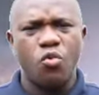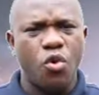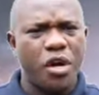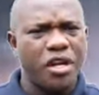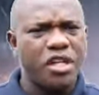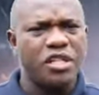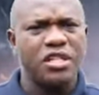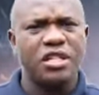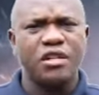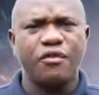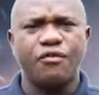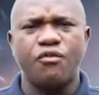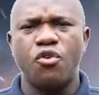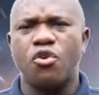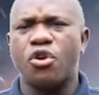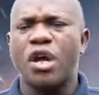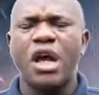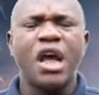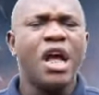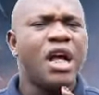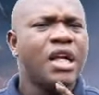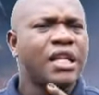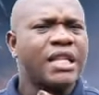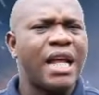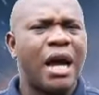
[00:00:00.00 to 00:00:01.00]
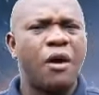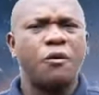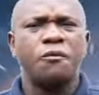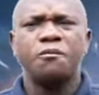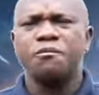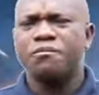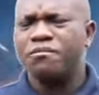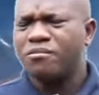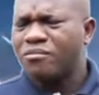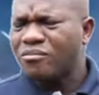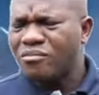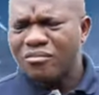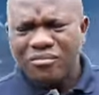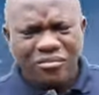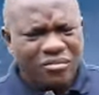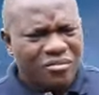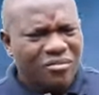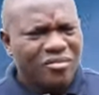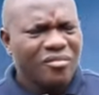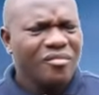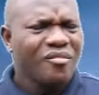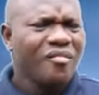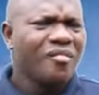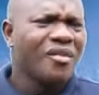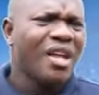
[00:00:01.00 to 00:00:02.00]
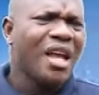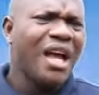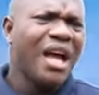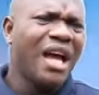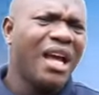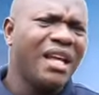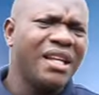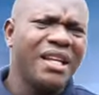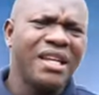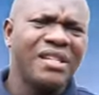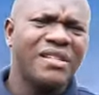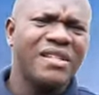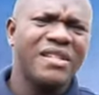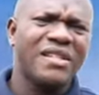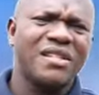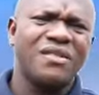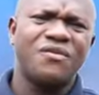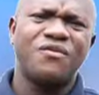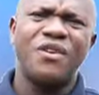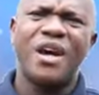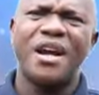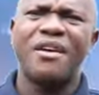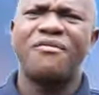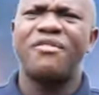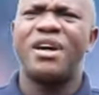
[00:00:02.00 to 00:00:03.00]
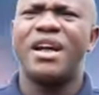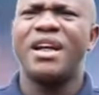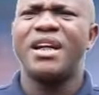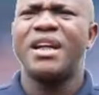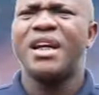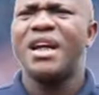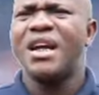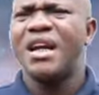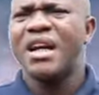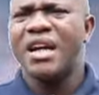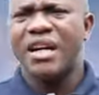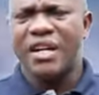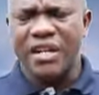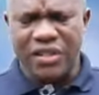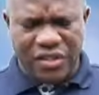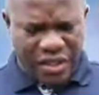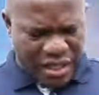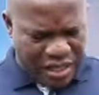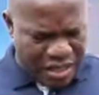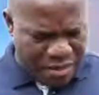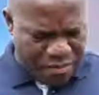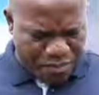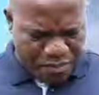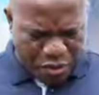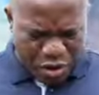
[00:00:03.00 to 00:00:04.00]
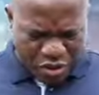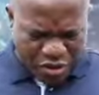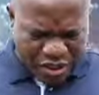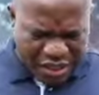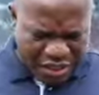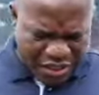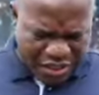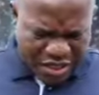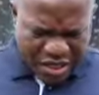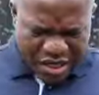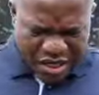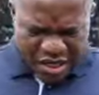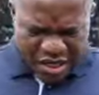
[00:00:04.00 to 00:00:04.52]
what is in the vogue. Now, this is very, very critically important